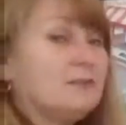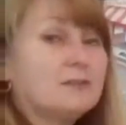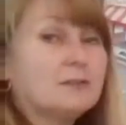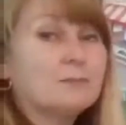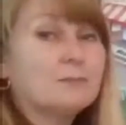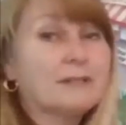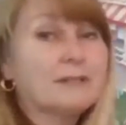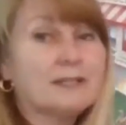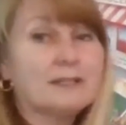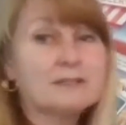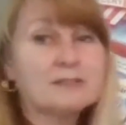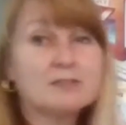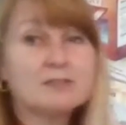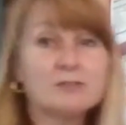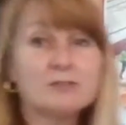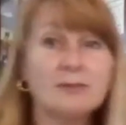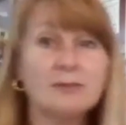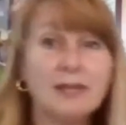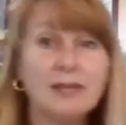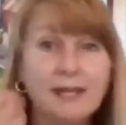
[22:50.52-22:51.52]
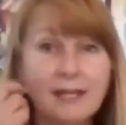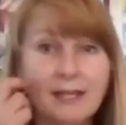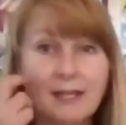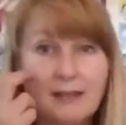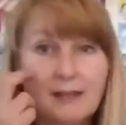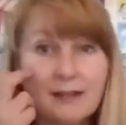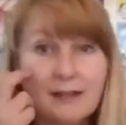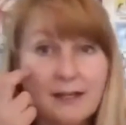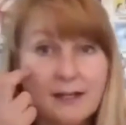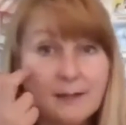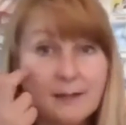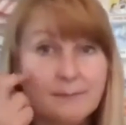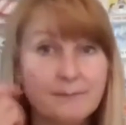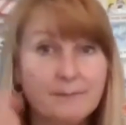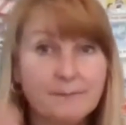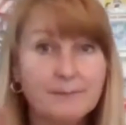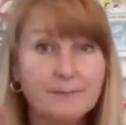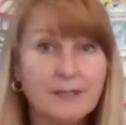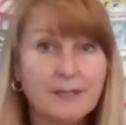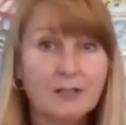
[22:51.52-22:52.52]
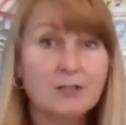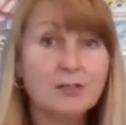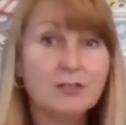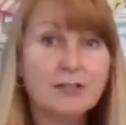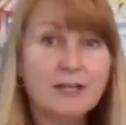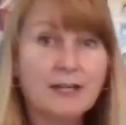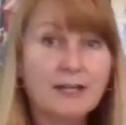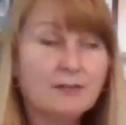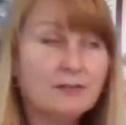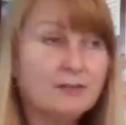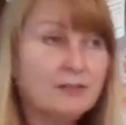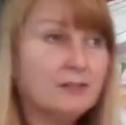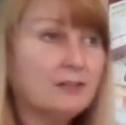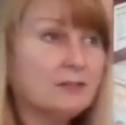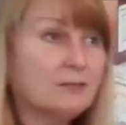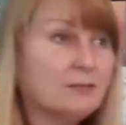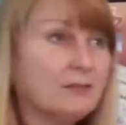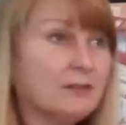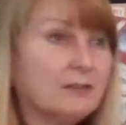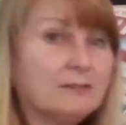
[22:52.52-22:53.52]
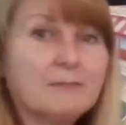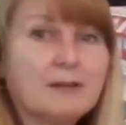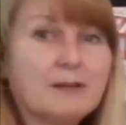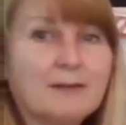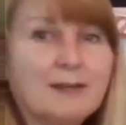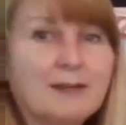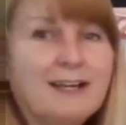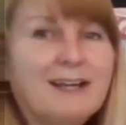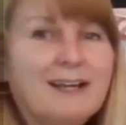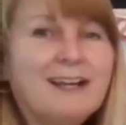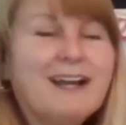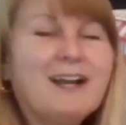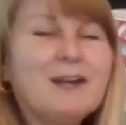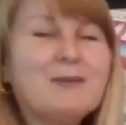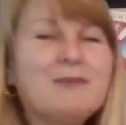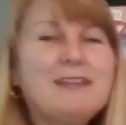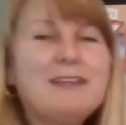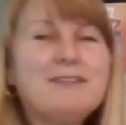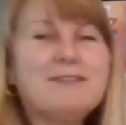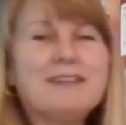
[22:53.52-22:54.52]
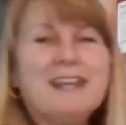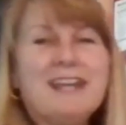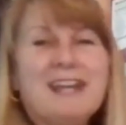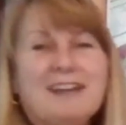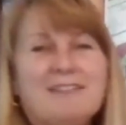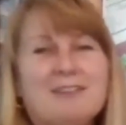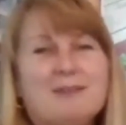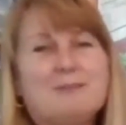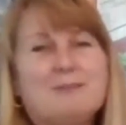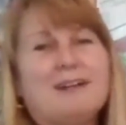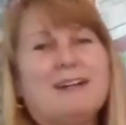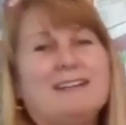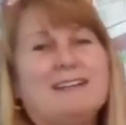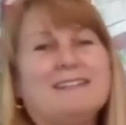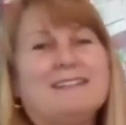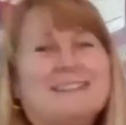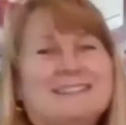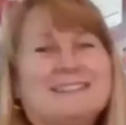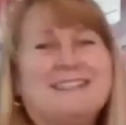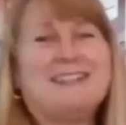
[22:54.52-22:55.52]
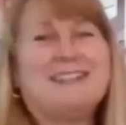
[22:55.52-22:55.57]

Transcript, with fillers: you can bring it to a um, a cookout, you know, a are we even having potlucks